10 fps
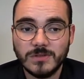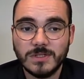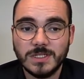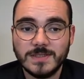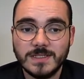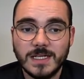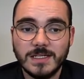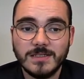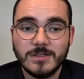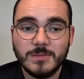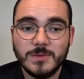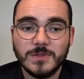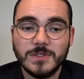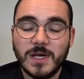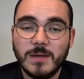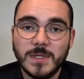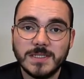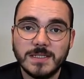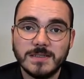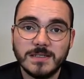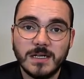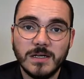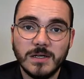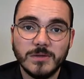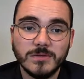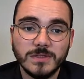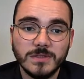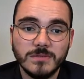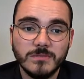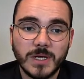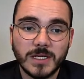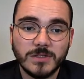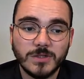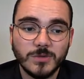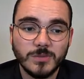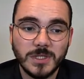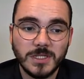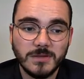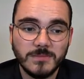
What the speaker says: is connected up to MSS IOs bank 2B.